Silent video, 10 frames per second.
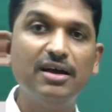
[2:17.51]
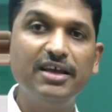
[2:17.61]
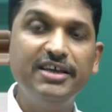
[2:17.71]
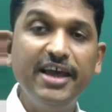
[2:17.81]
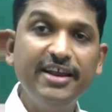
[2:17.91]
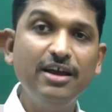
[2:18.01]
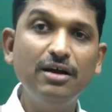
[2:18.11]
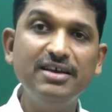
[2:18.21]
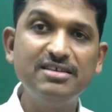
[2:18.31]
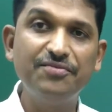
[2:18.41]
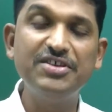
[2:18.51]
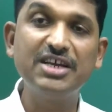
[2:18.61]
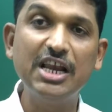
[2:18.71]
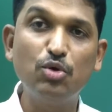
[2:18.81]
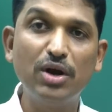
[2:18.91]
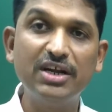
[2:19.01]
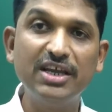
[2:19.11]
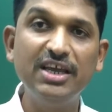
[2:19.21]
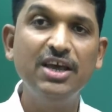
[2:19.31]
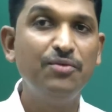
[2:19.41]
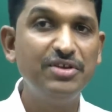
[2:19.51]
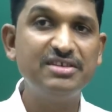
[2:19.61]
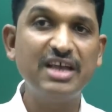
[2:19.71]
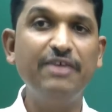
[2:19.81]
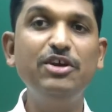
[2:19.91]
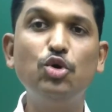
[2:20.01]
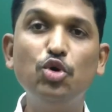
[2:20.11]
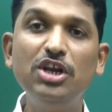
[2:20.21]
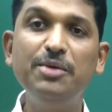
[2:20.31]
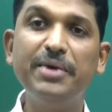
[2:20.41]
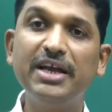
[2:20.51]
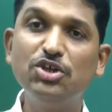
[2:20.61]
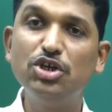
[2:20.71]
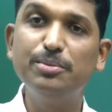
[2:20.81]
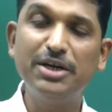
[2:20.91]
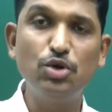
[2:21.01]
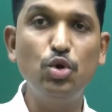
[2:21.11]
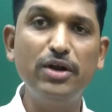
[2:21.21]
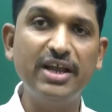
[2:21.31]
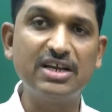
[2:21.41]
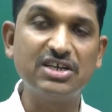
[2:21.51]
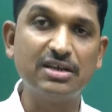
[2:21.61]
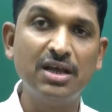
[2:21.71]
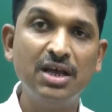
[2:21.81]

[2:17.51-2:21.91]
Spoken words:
Area is a physical quantity which is having only magnitude but no direction.